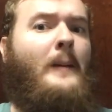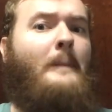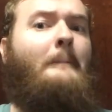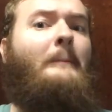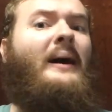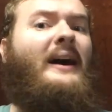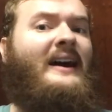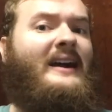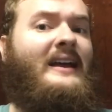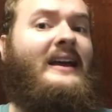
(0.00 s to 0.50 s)

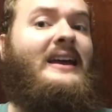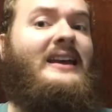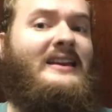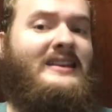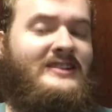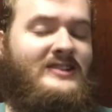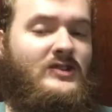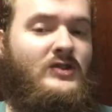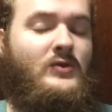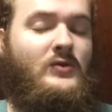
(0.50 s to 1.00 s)
buy
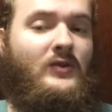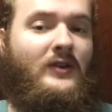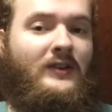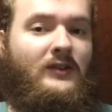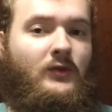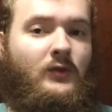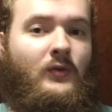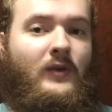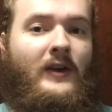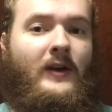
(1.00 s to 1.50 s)
into
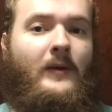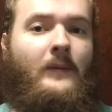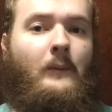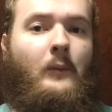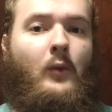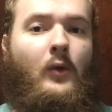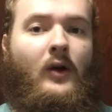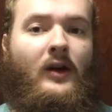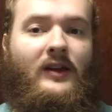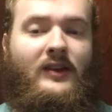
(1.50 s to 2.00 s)
this film
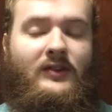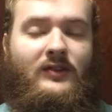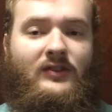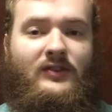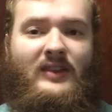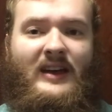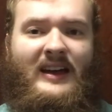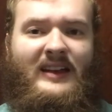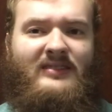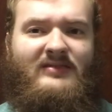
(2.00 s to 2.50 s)
was
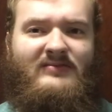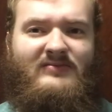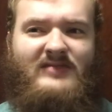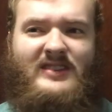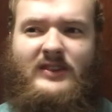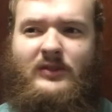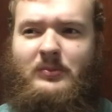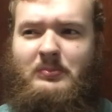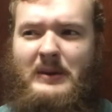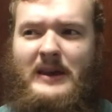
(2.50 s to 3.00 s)
that
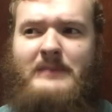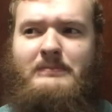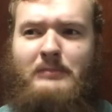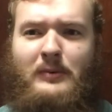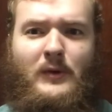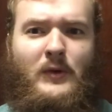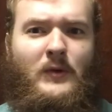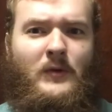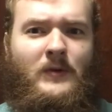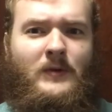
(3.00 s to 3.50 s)
these
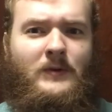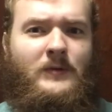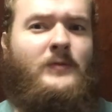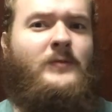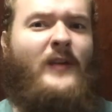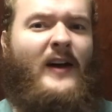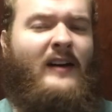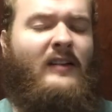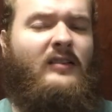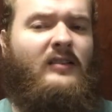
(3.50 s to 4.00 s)
people
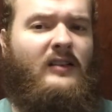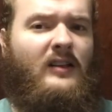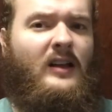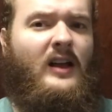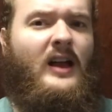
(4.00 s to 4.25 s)
felt